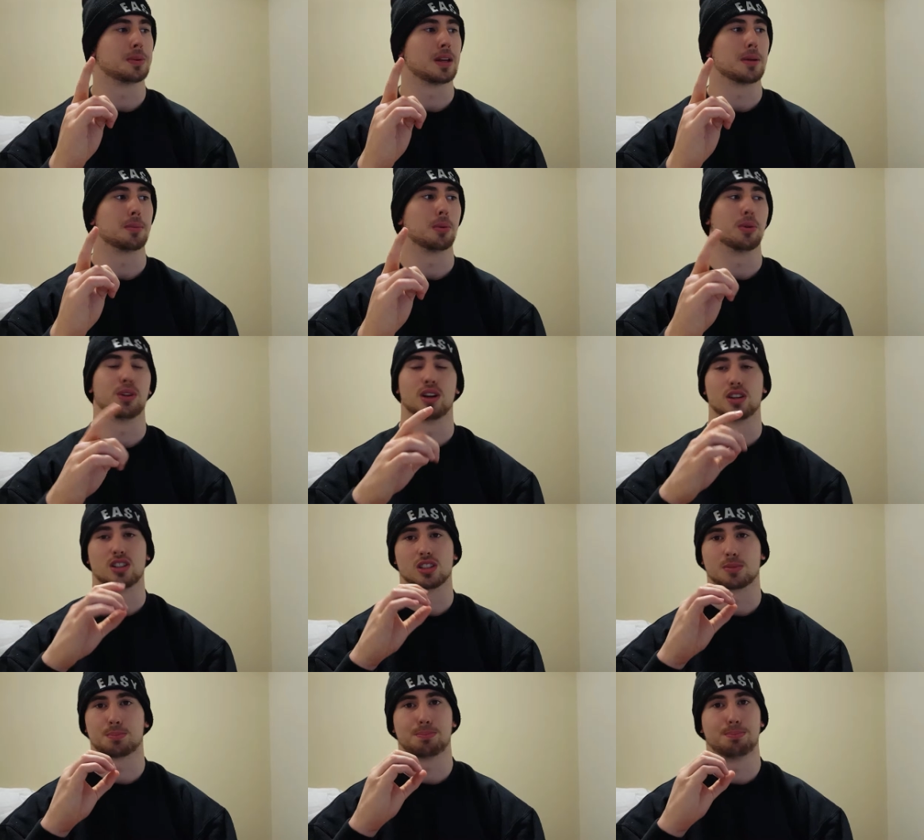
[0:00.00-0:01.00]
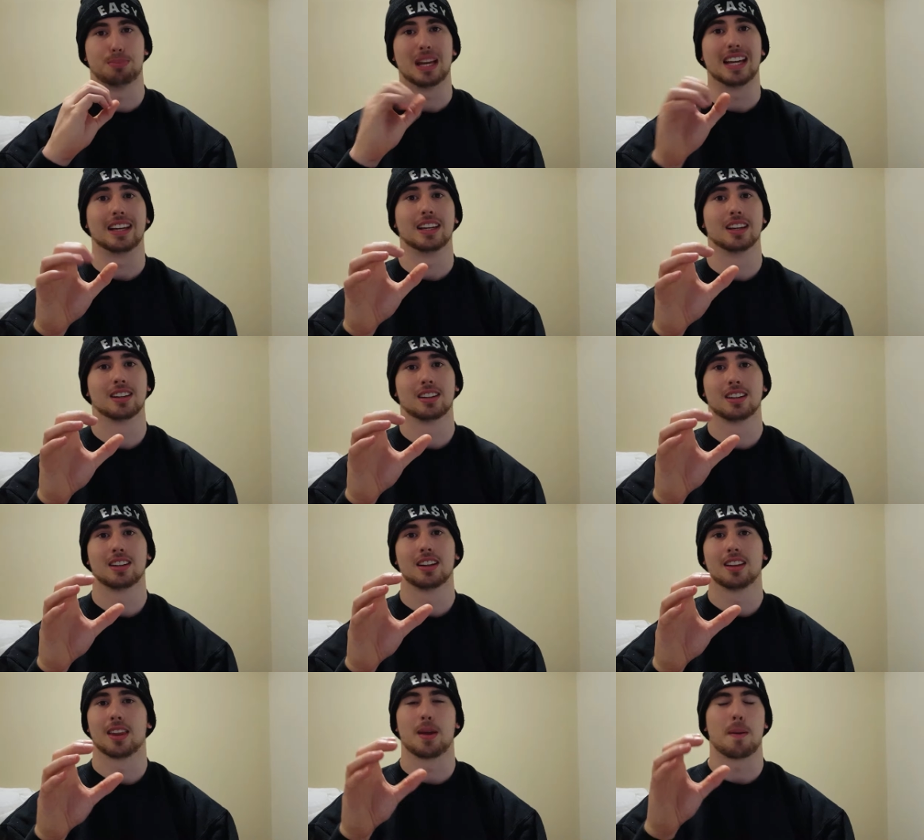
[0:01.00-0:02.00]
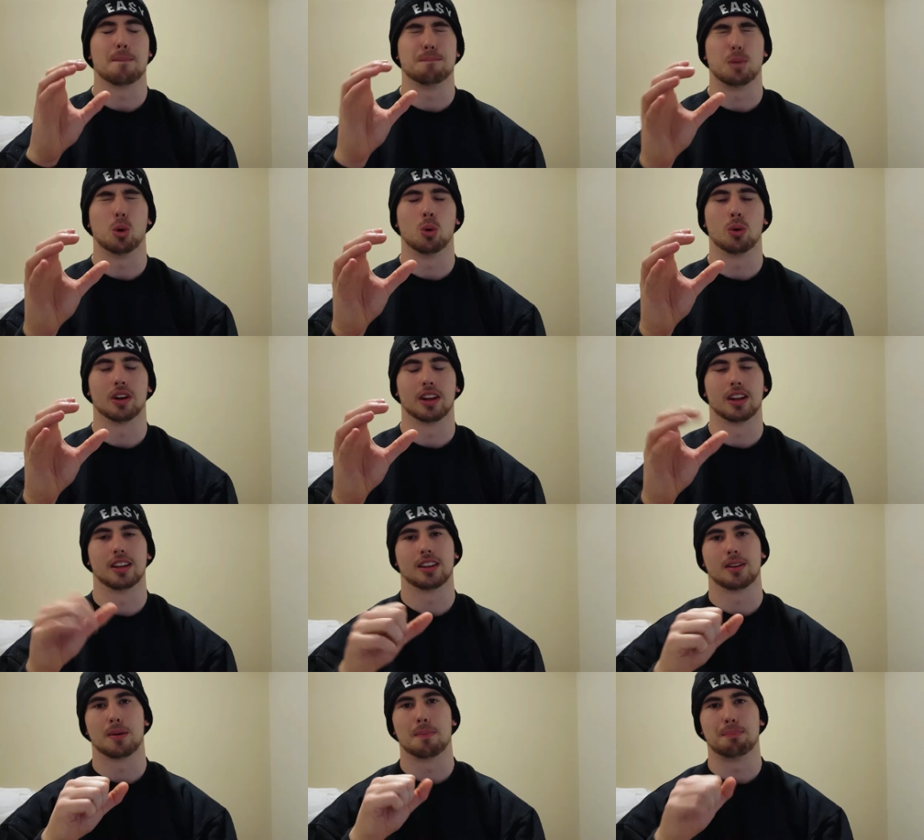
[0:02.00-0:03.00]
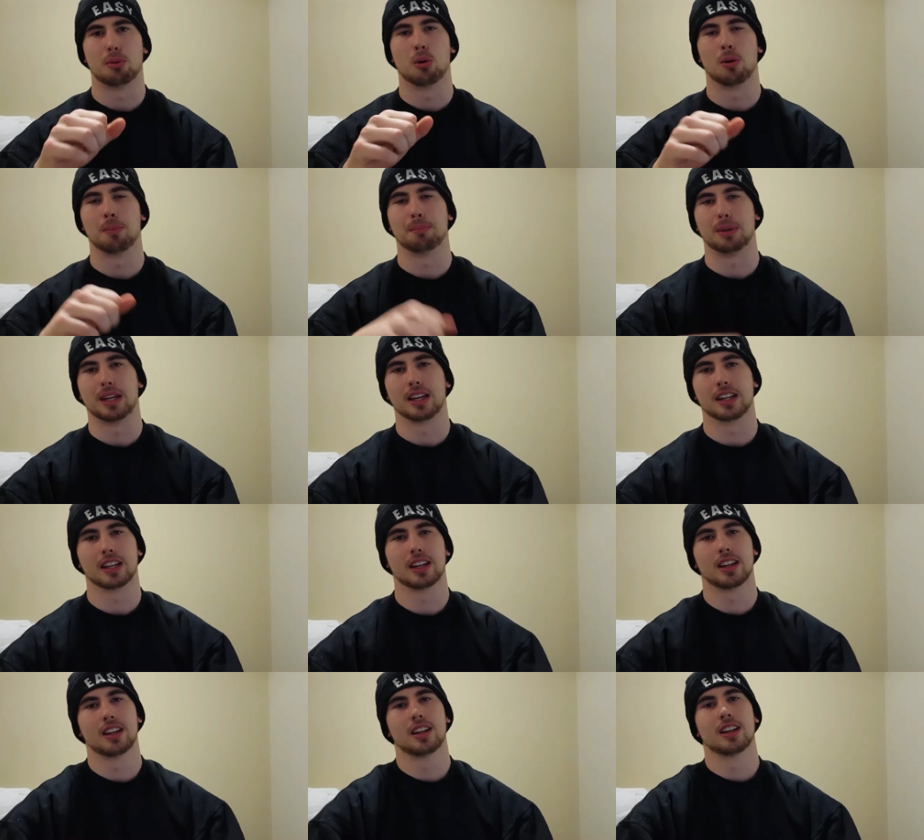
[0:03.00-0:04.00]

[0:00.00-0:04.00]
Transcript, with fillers: people that are just big. They are born it. They were born big.